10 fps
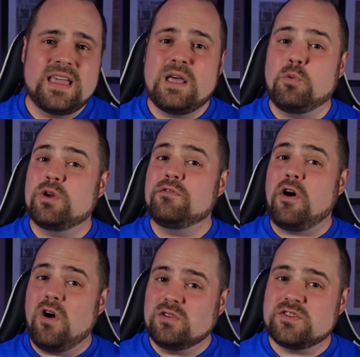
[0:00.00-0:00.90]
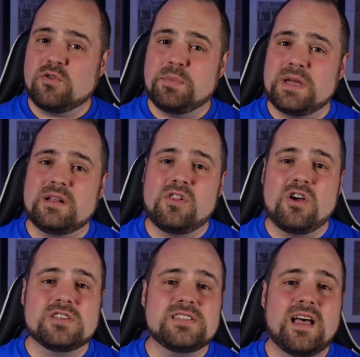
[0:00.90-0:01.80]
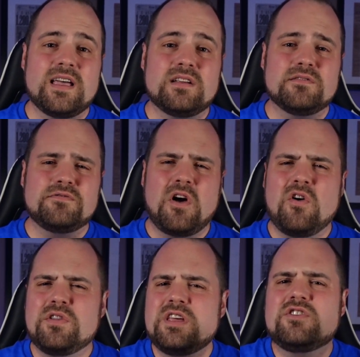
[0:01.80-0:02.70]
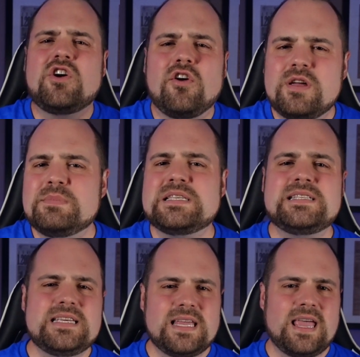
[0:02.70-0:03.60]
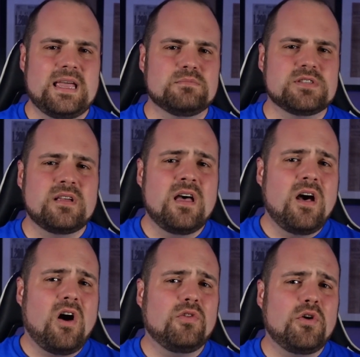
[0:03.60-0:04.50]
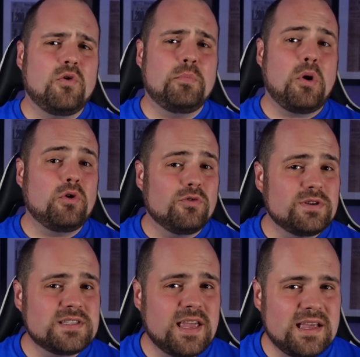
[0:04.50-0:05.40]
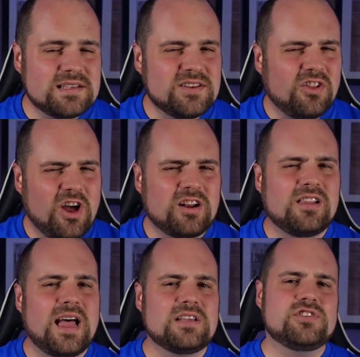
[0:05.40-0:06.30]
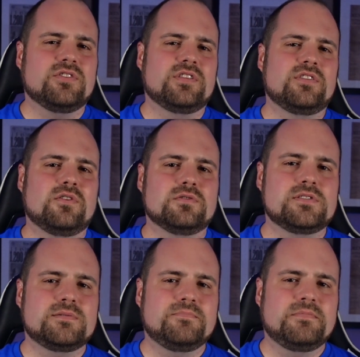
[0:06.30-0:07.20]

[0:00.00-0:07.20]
It would have also been alongside of all the Atari Mystique games, although Poker Risque is a lot classier than those.